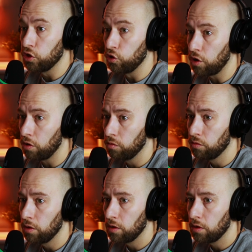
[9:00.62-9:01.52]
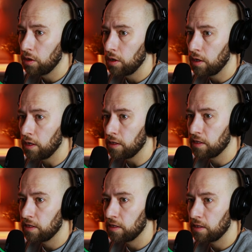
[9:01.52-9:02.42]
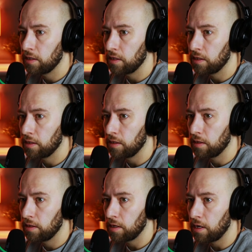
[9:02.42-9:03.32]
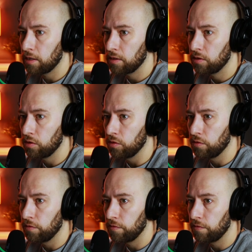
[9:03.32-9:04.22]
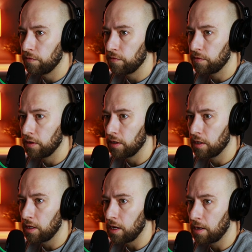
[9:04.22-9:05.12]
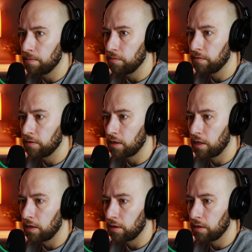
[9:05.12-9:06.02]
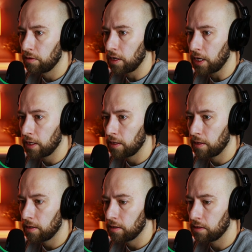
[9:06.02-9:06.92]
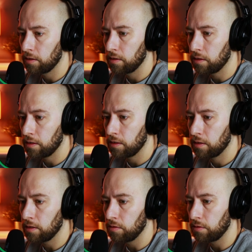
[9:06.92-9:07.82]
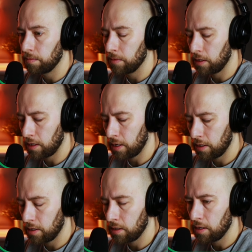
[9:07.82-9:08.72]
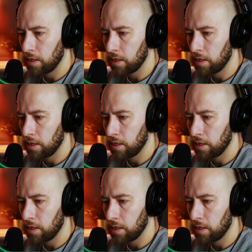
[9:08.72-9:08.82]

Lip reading: drawn, it starts to fill up with the color. Okay, so it's easy to replicate.